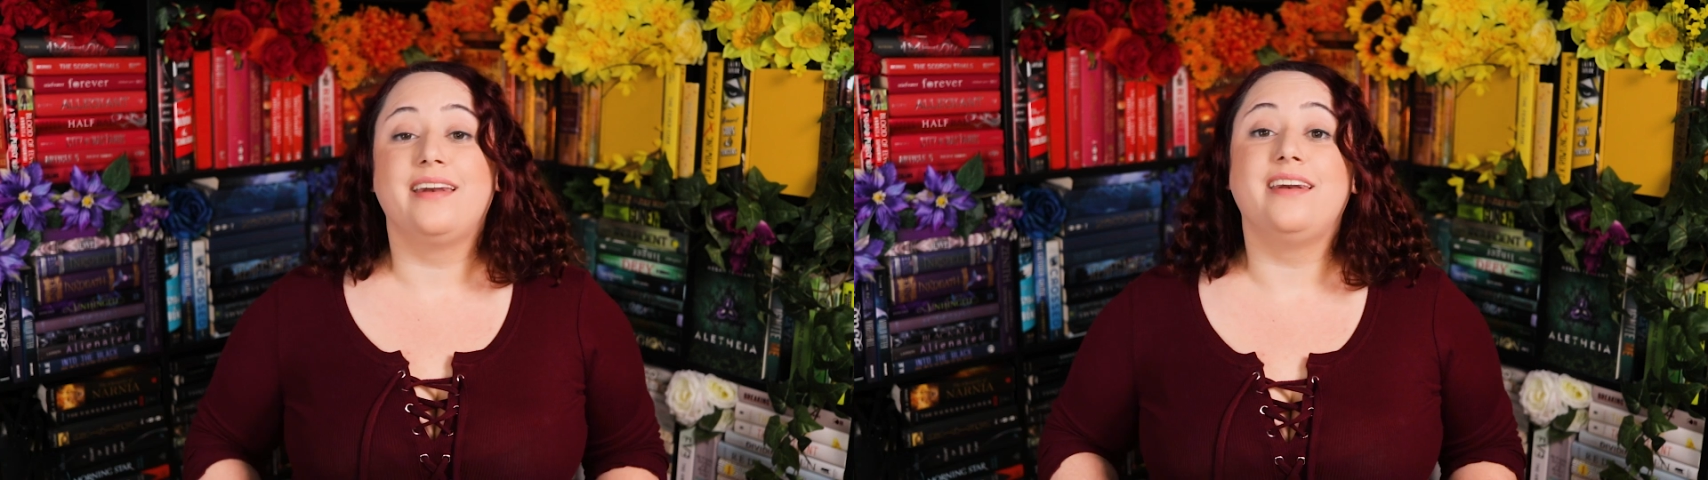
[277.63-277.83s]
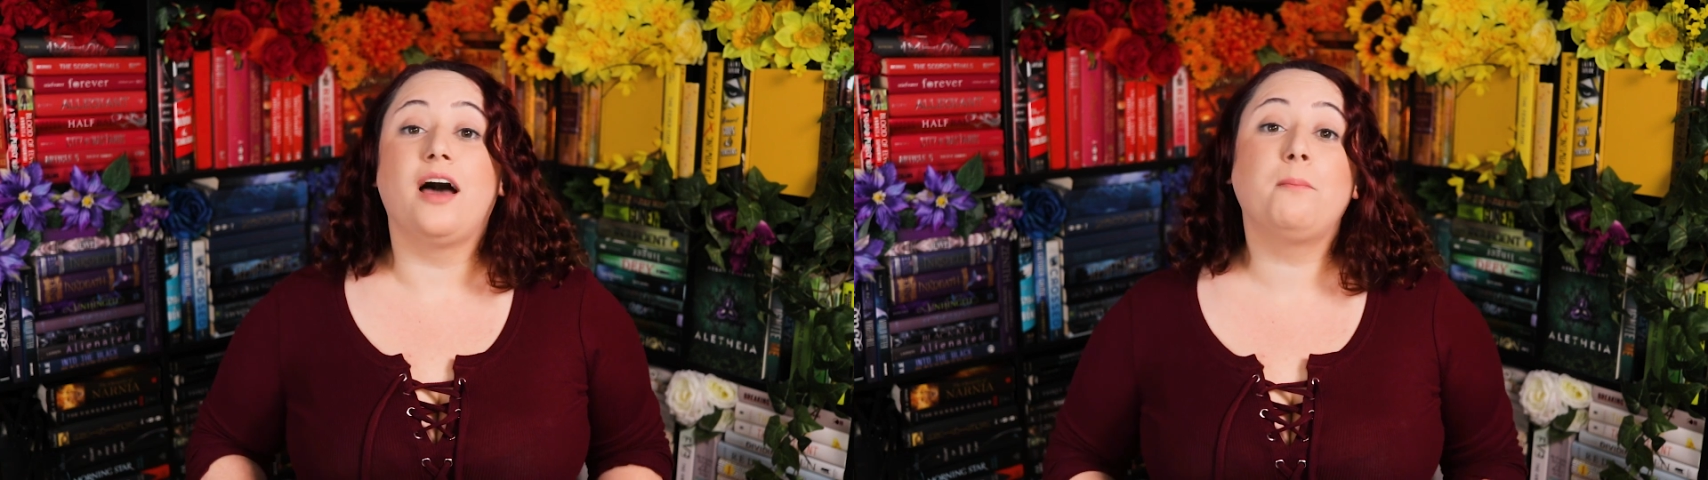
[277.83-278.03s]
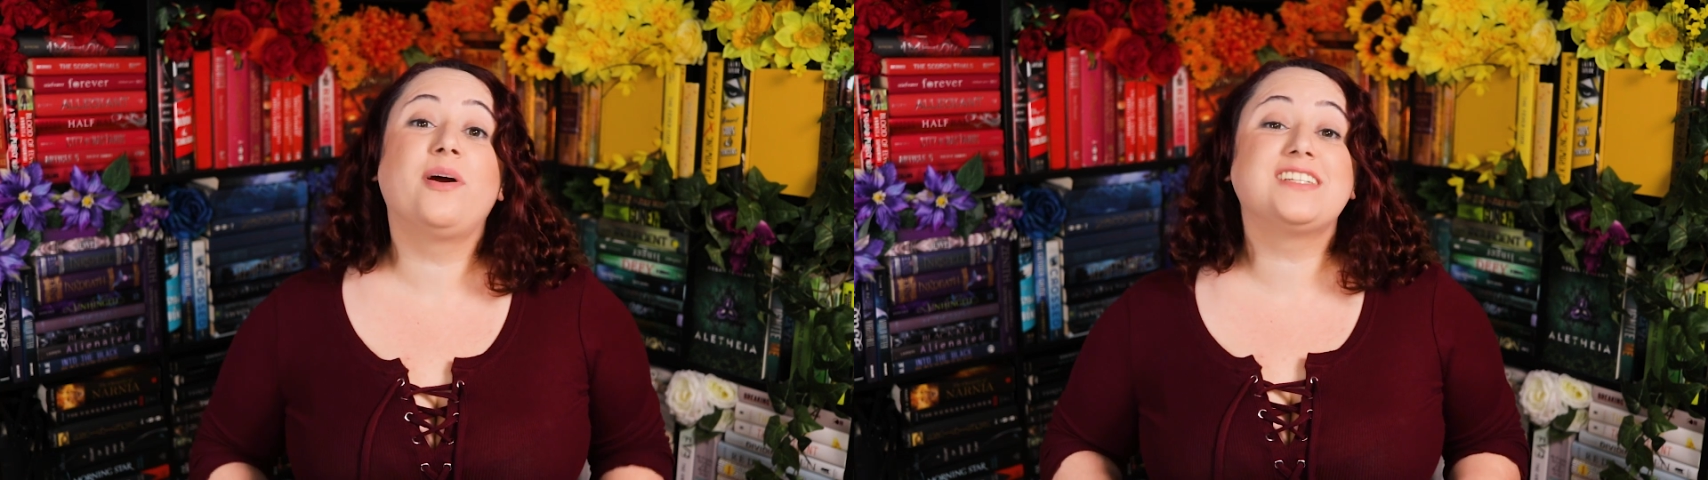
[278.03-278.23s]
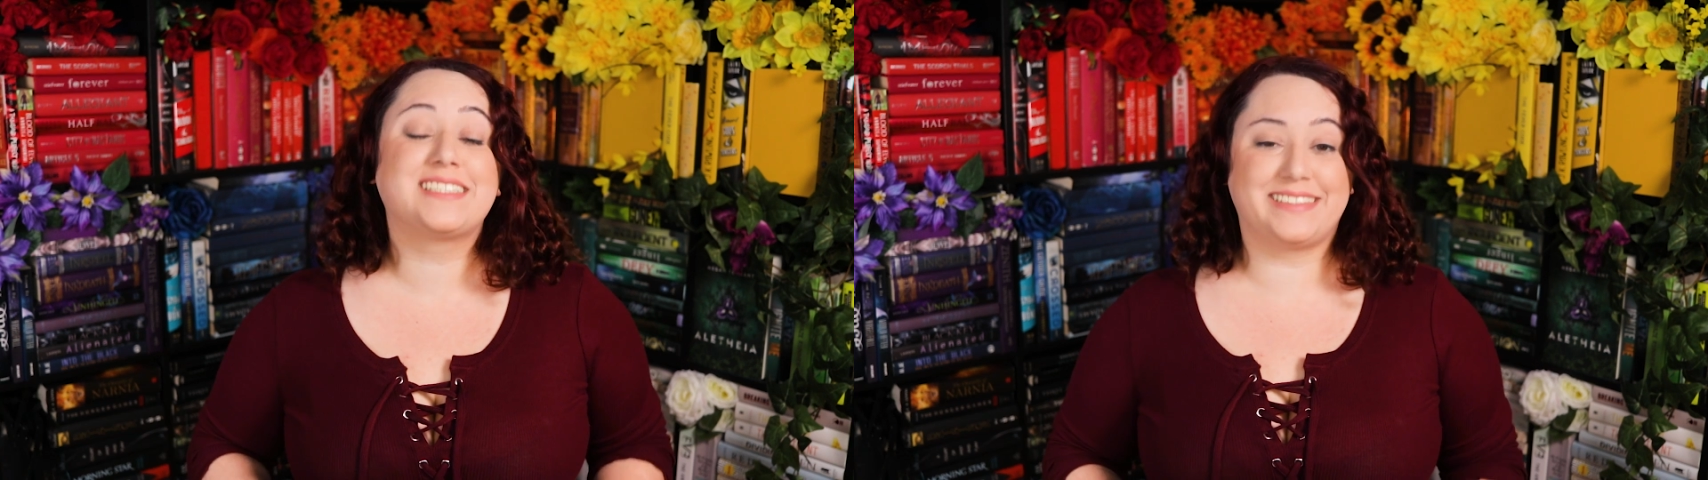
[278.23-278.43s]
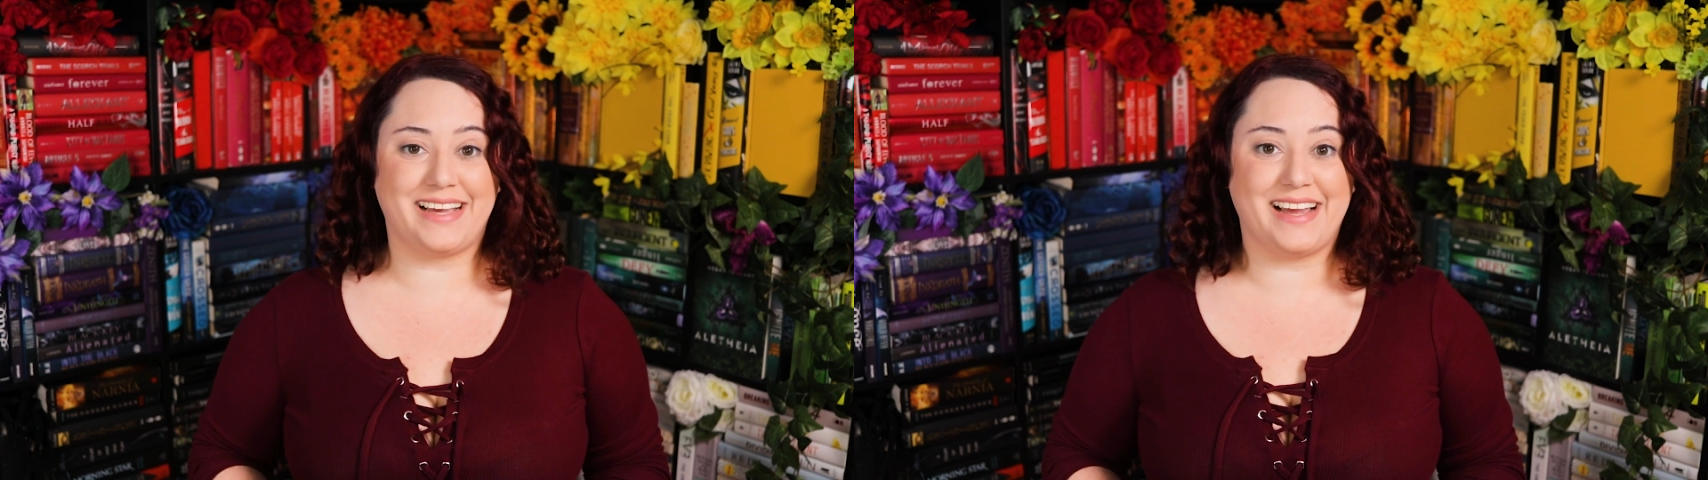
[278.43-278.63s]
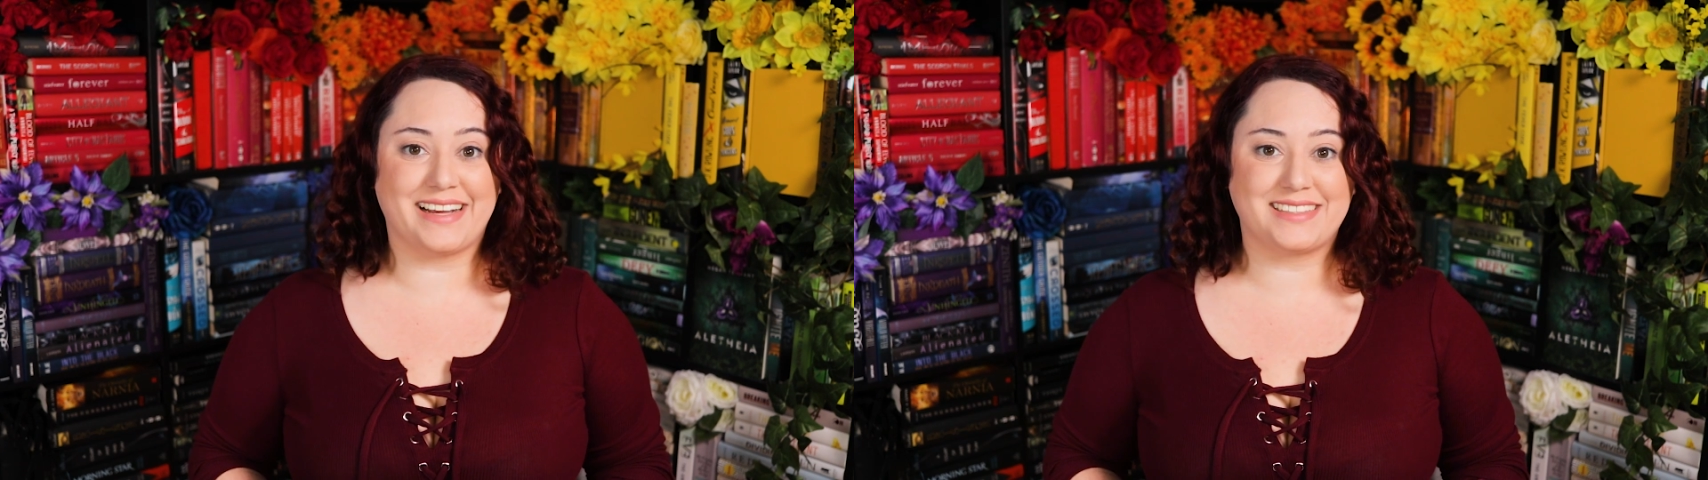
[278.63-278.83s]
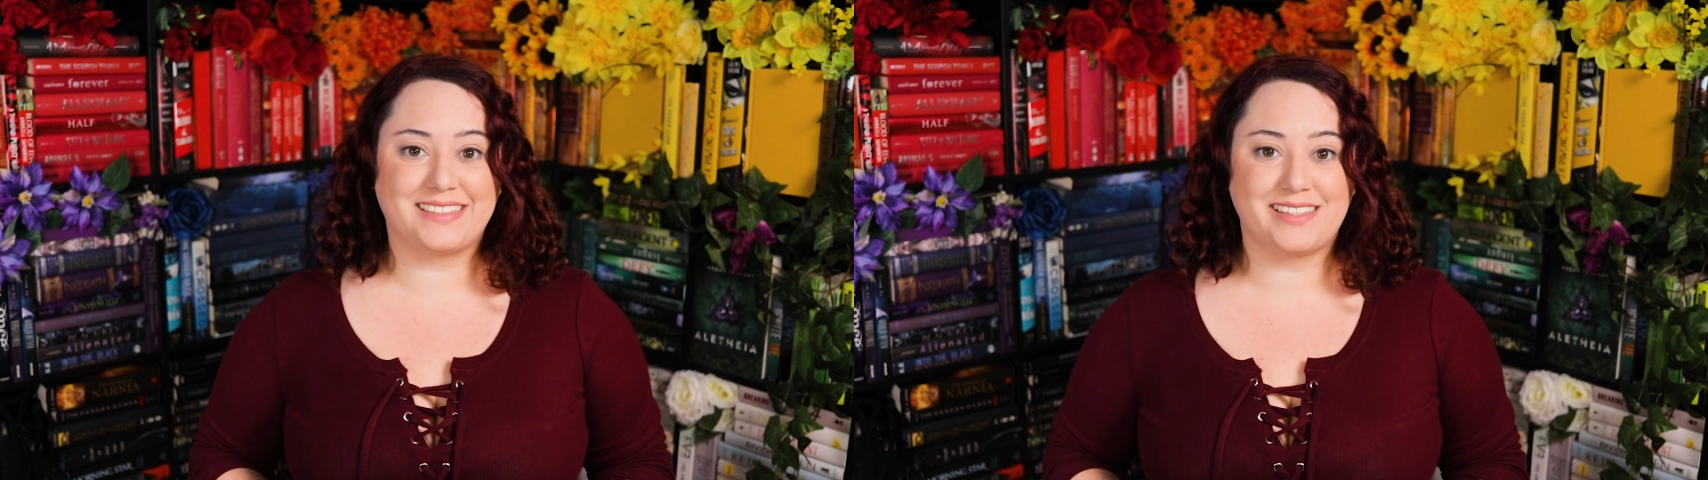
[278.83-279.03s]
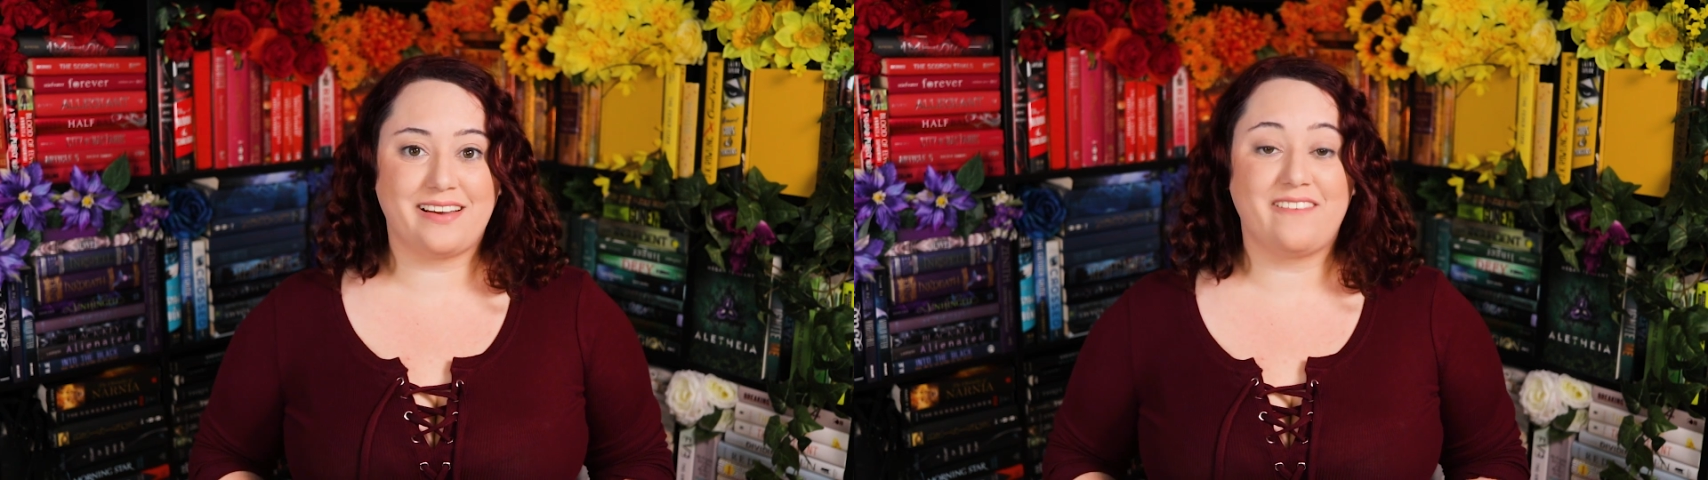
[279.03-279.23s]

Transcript: Number six,